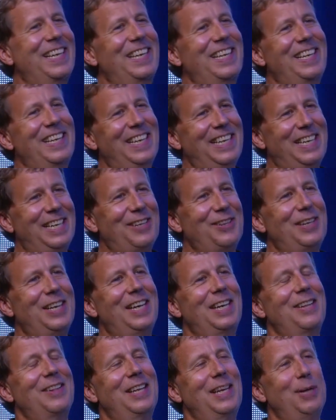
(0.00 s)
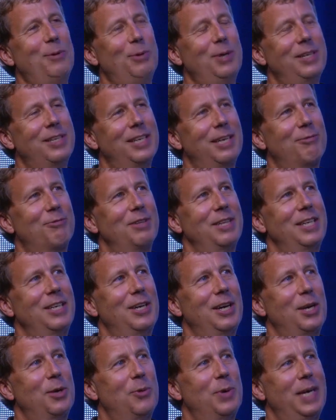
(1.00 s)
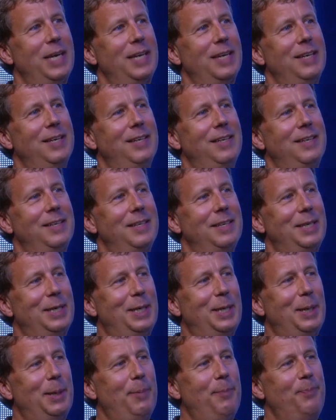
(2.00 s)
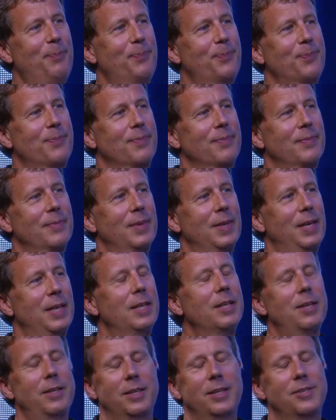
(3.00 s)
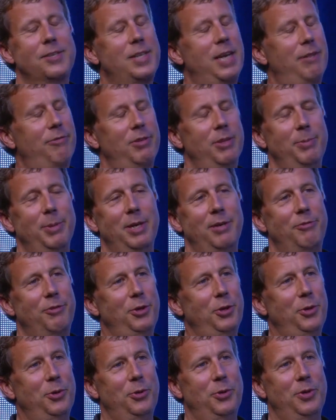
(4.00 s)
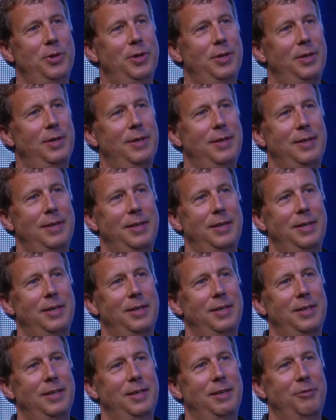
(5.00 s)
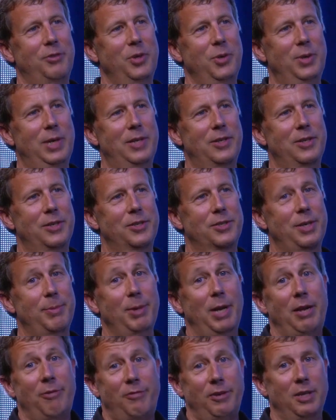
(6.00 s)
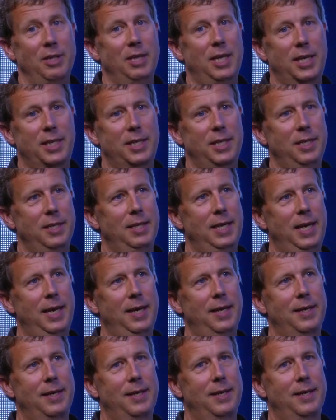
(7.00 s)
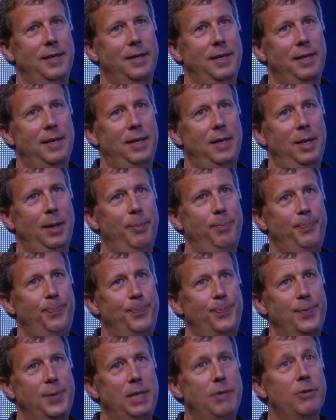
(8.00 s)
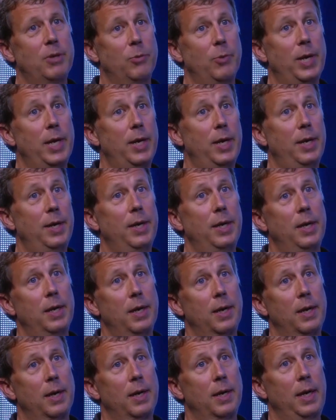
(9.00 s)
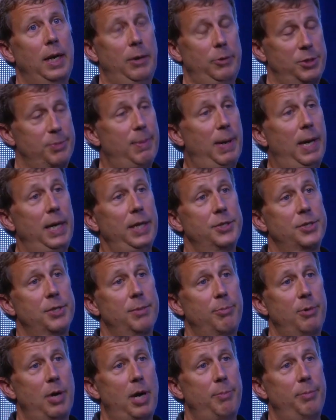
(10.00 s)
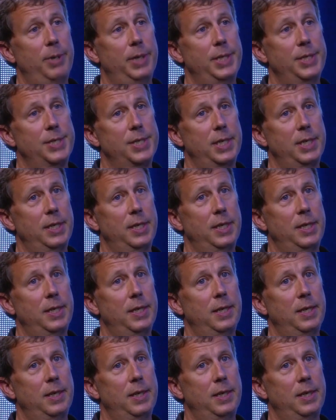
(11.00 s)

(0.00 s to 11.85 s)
That one definitely got away, and there's definitely been a few others. I mean, I feel lucky that even when I was buying some properties in